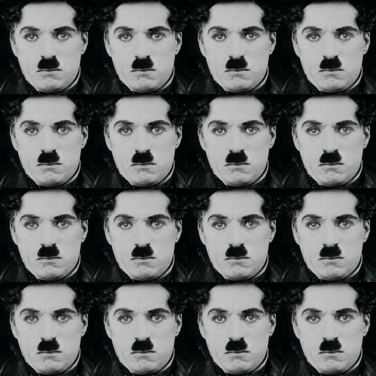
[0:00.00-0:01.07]

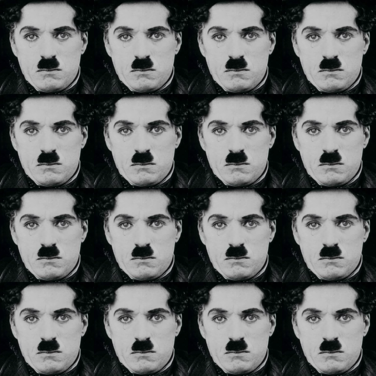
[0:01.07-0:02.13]

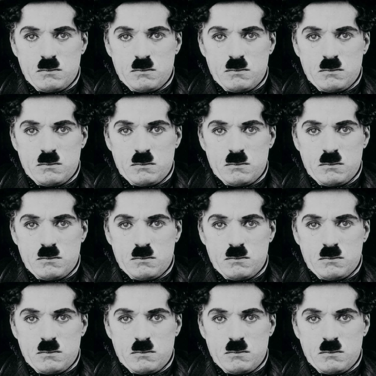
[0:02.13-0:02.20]
(no lip movement)